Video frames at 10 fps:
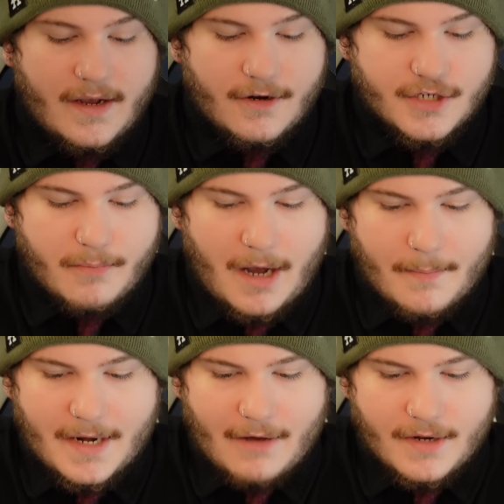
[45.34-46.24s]
energy
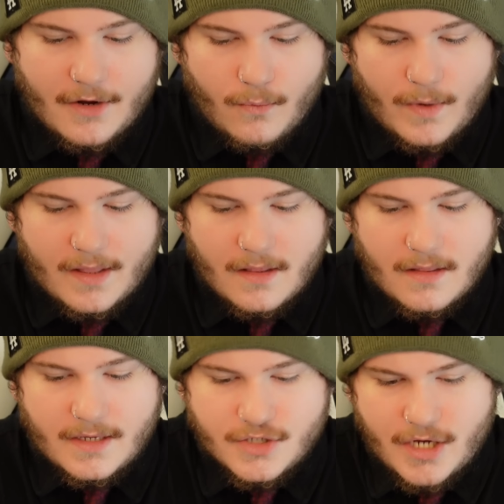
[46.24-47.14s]
popping out here with
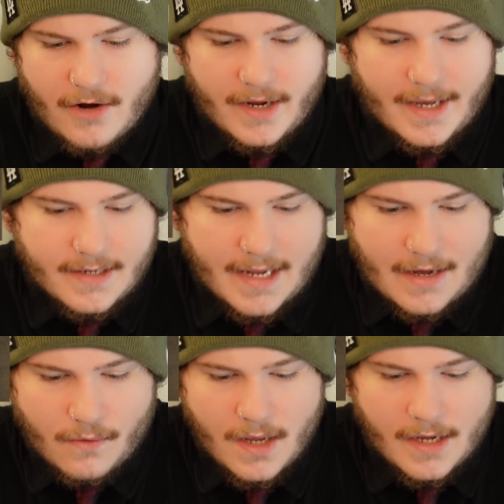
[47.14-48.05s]
the Chariot.
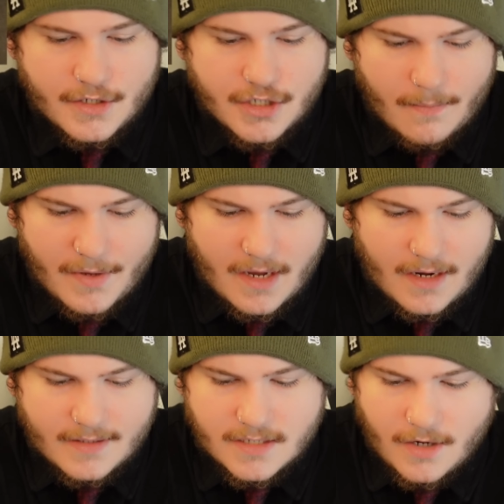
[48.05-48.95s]
Now, jumping
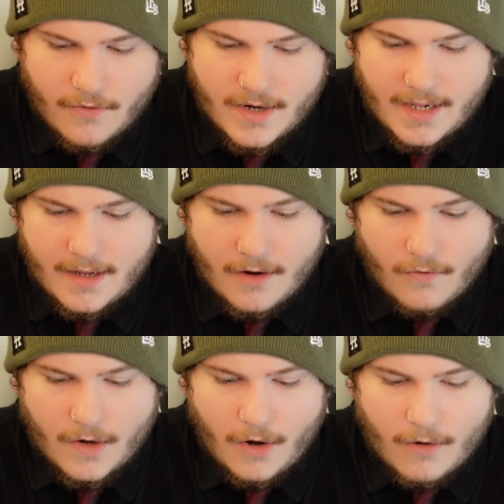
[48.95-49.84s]
on into your reading here
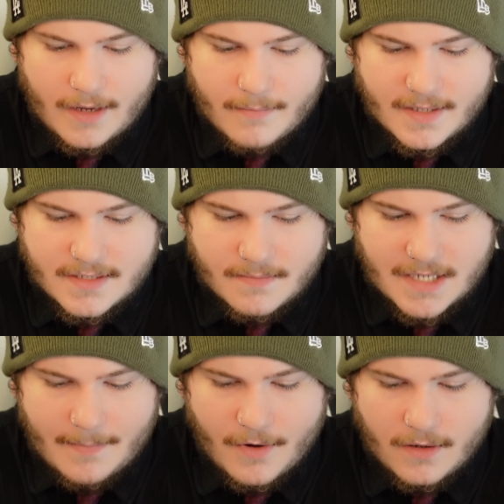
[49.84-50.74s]
regarding
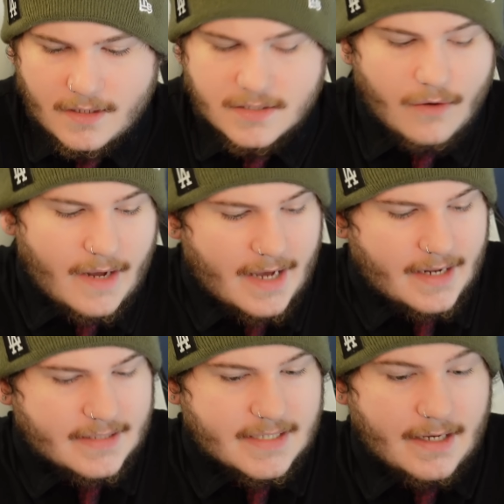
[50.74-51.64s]
mid-September, let's go ahead
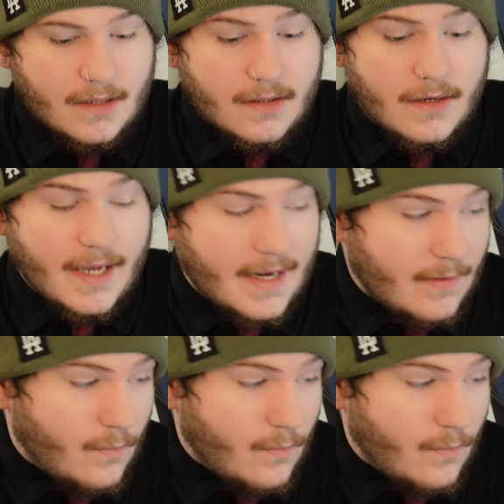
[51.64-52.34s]
and take a look at it.